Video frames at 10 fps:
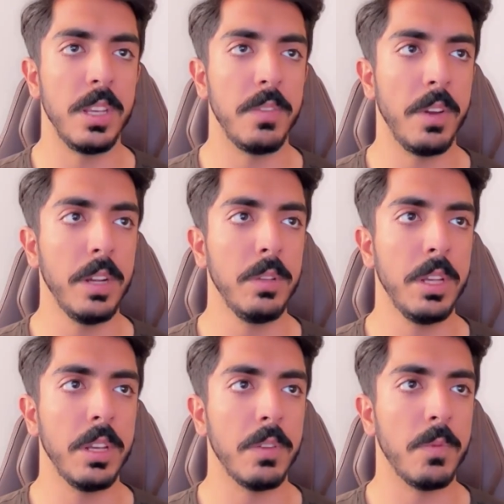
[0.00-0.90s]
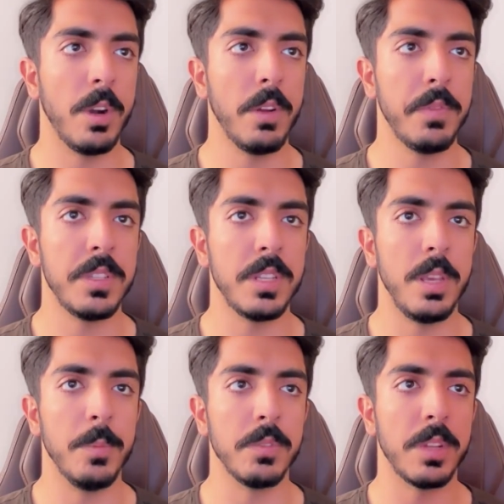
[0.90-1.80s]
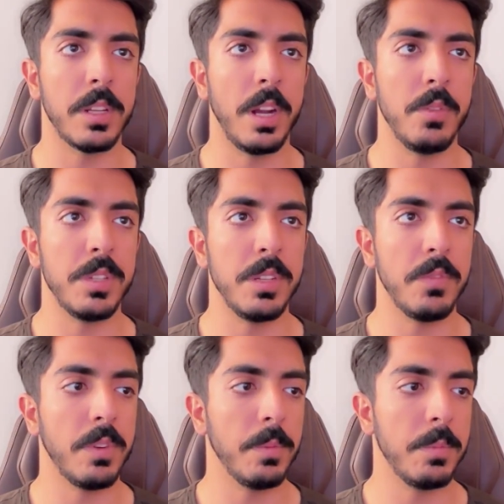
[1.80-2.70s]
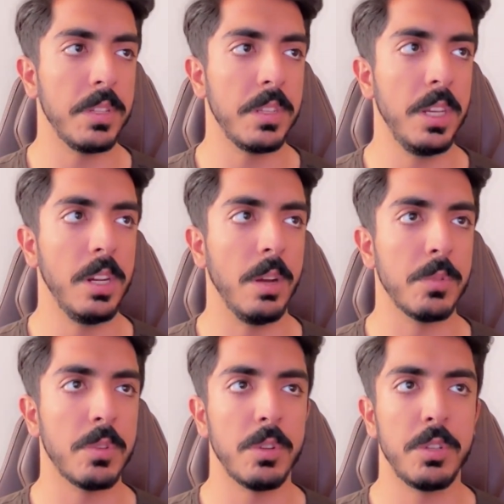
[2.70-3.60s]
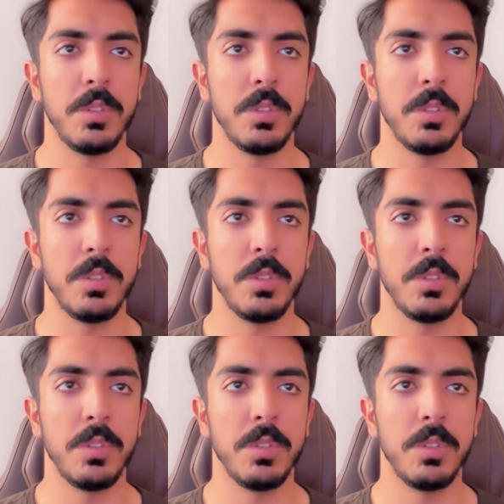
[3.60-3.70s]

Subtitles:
If I click on one of these emails that I received from these e-com stores,